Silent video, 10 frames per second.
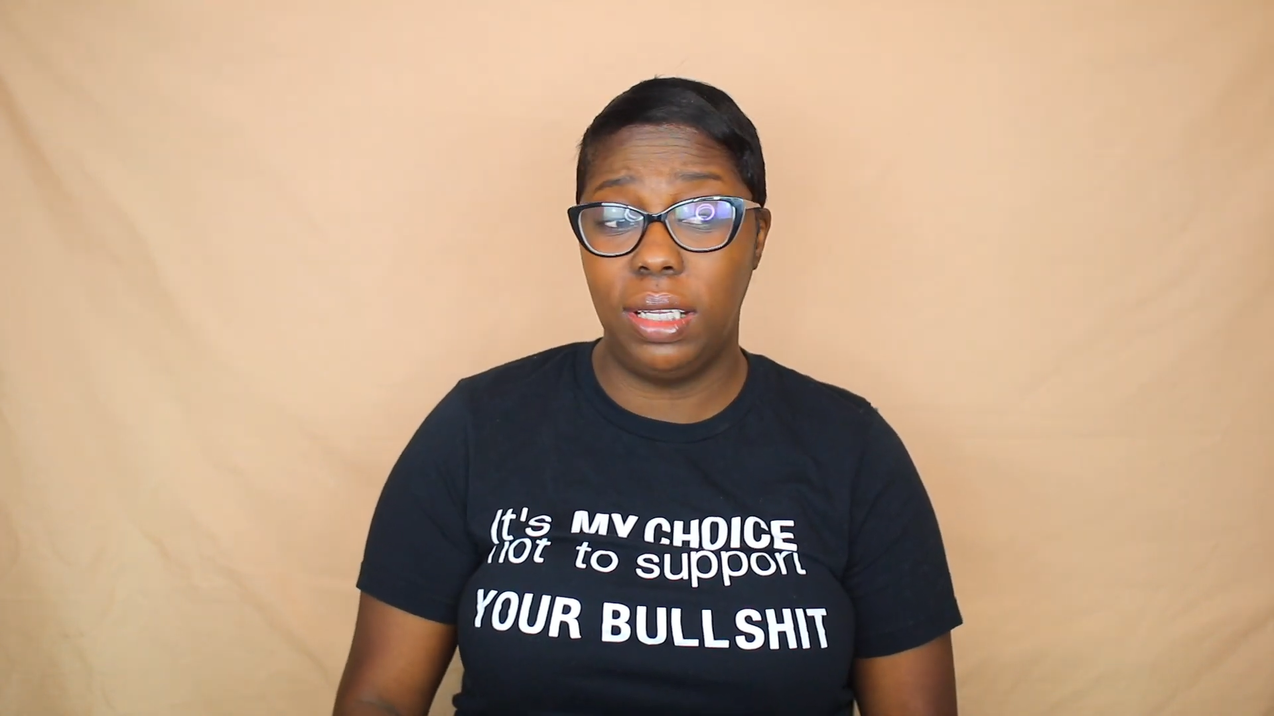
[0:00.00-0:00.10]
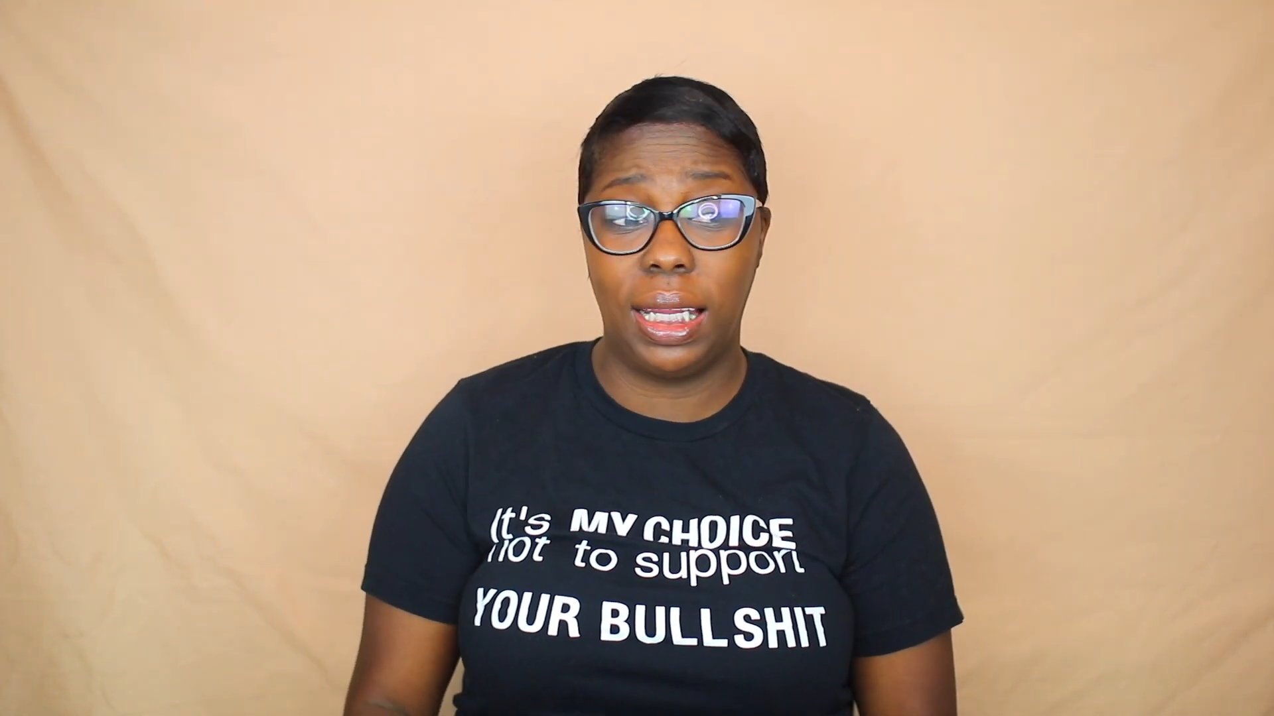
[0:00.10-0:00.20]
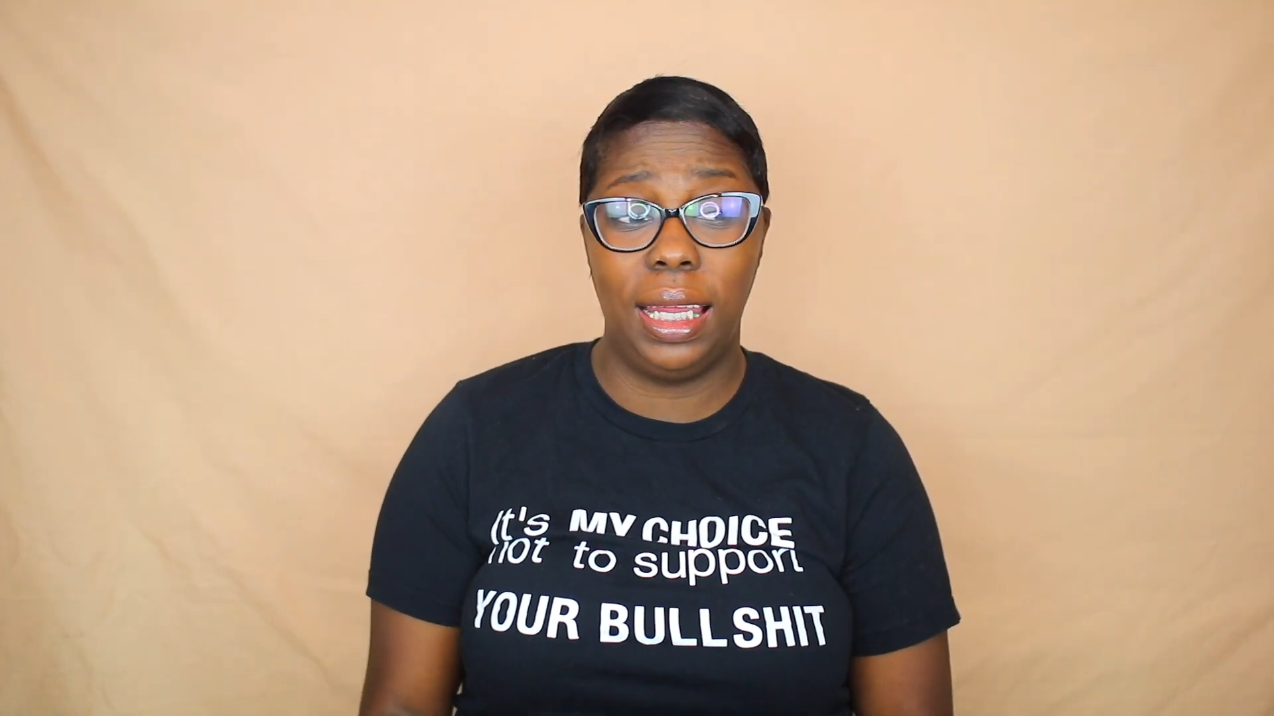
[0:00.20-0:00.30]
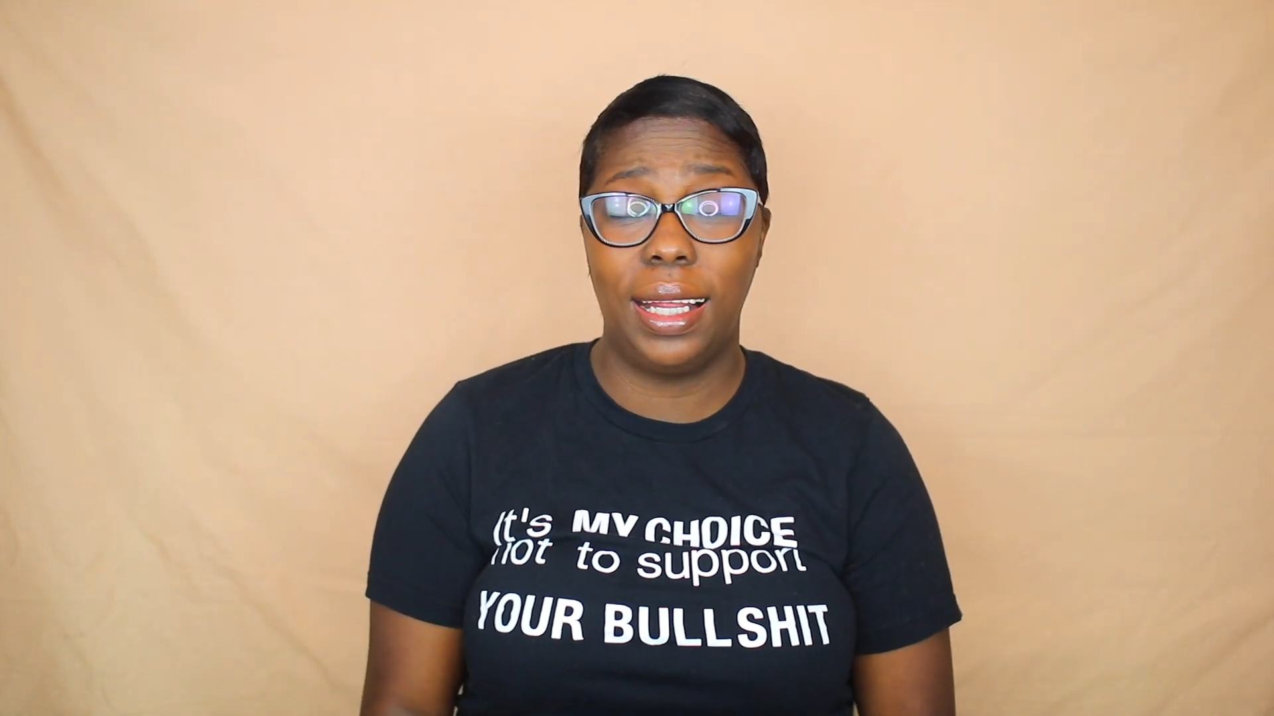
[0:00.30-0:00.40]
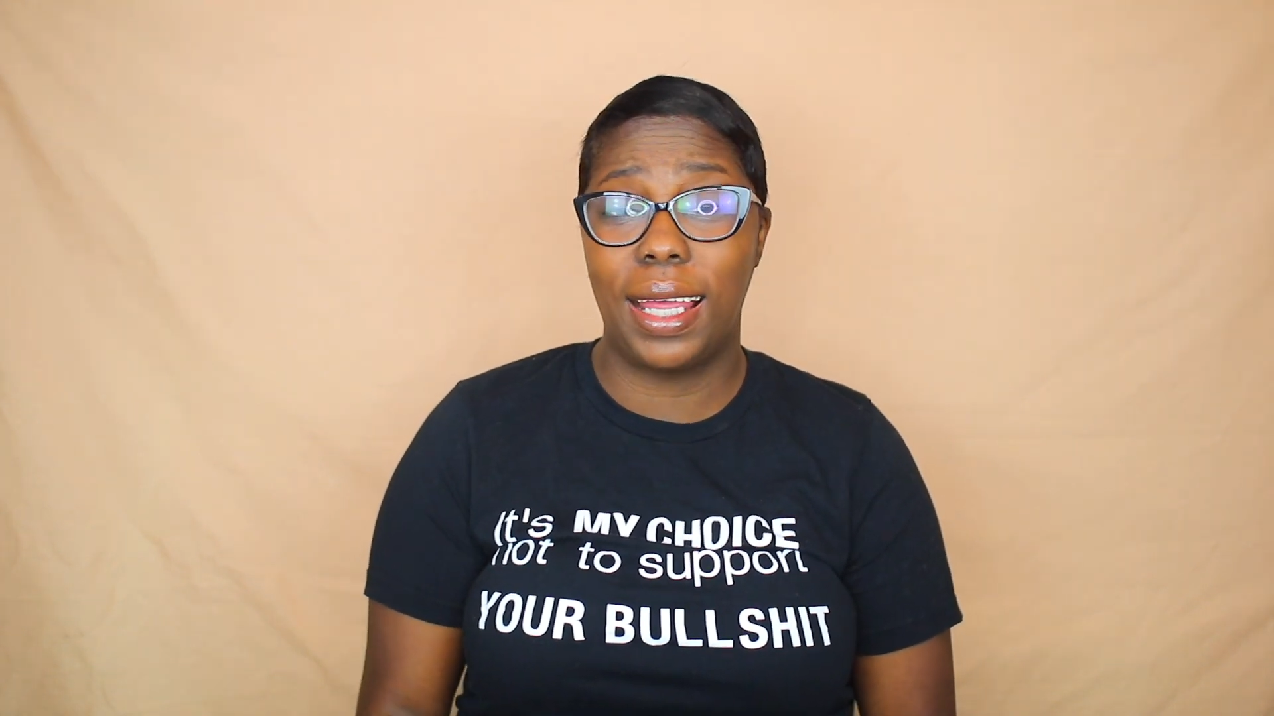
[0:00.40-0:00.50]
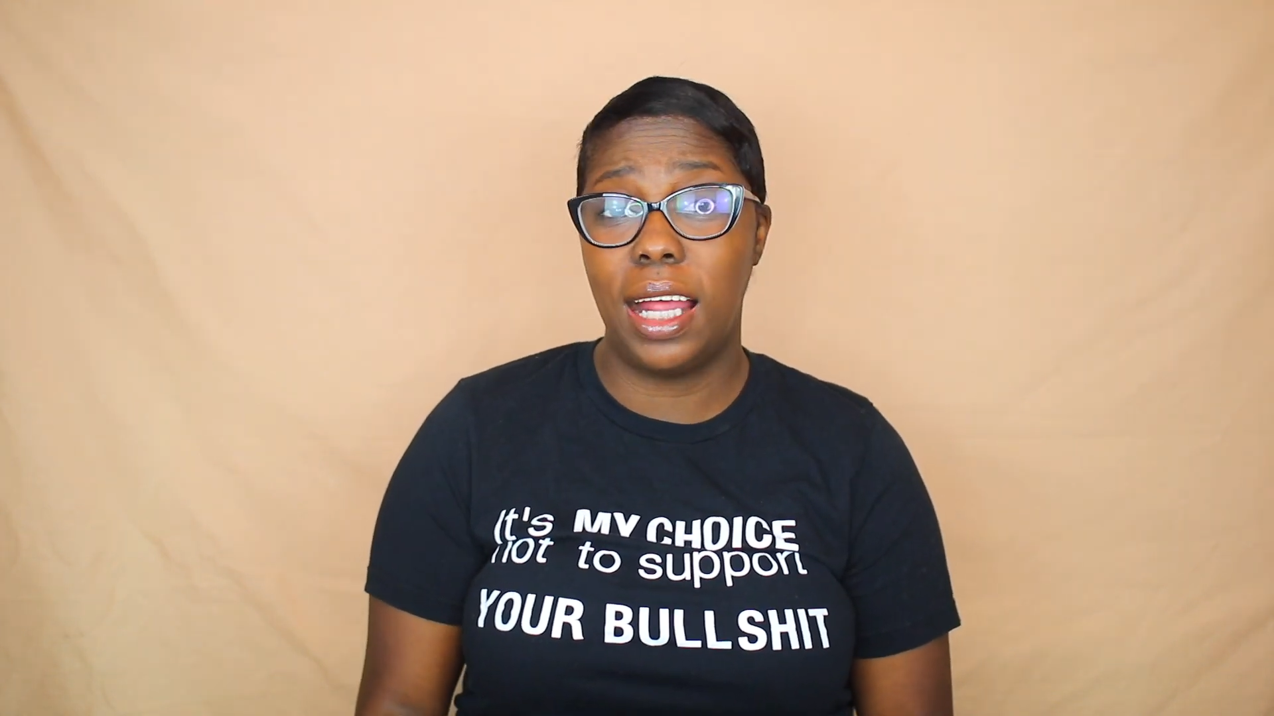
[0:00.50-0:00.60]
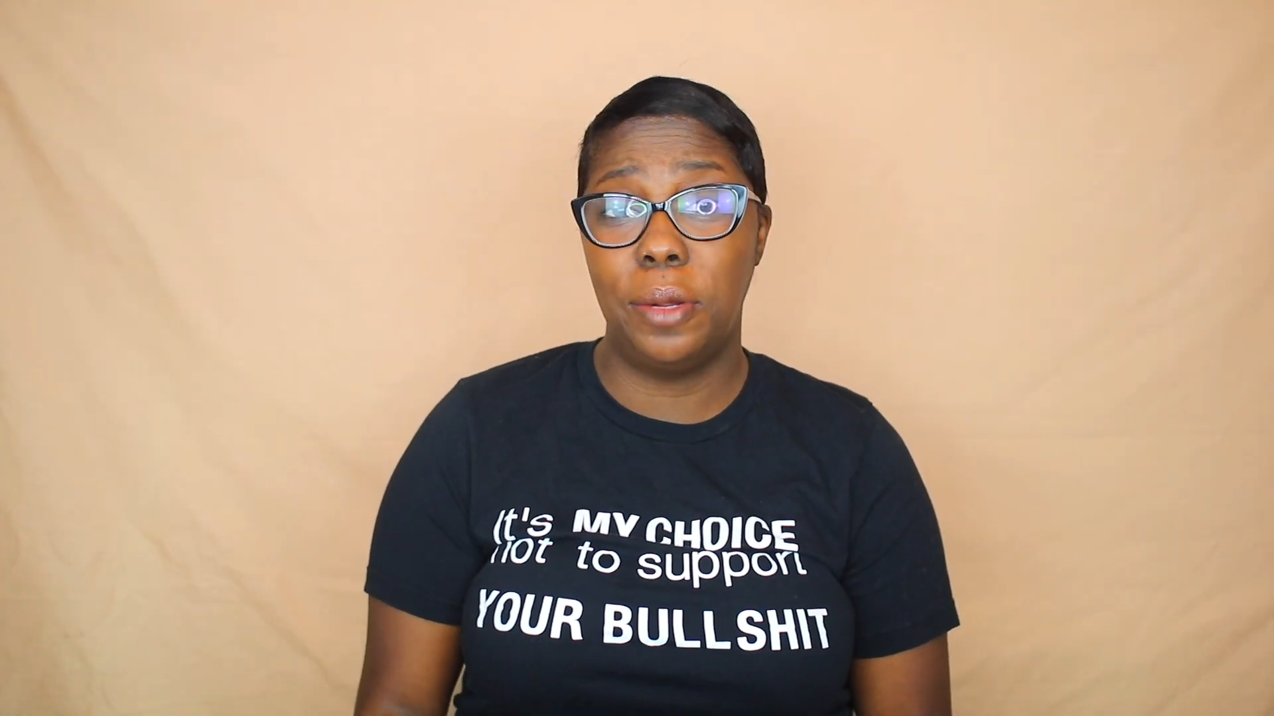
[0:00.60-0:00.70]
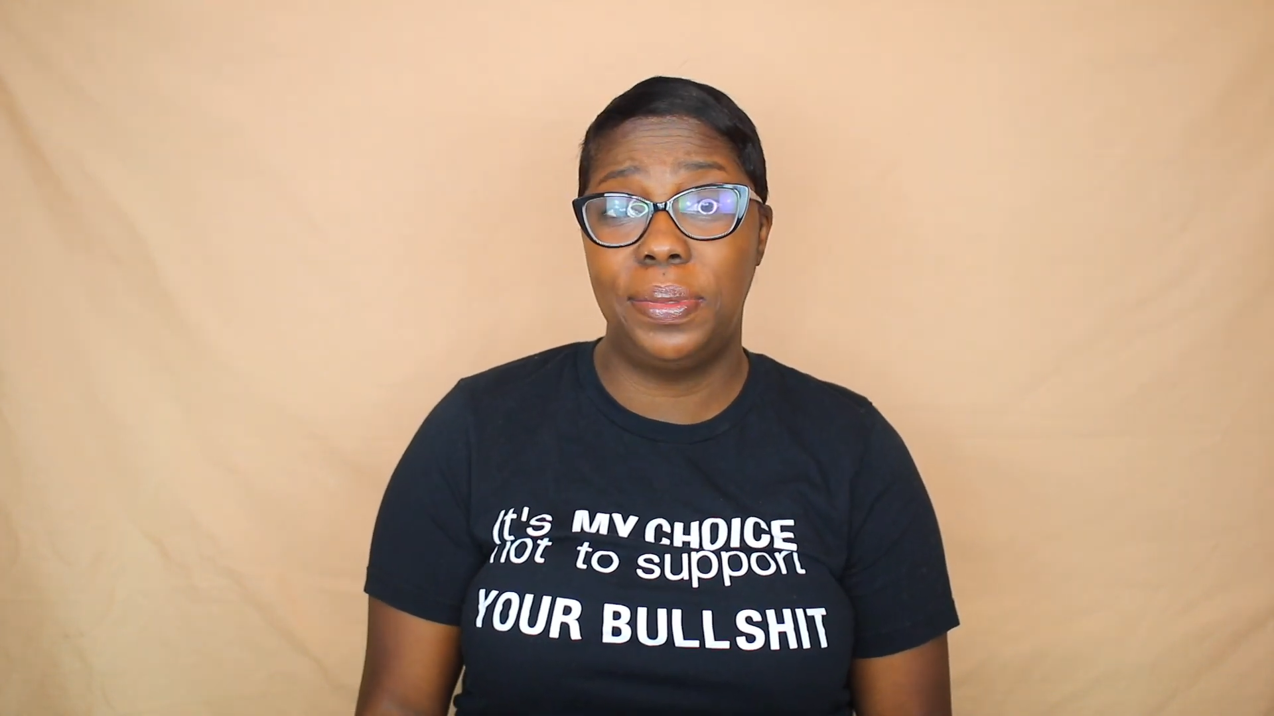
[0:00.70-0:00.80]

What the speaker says: Nikita got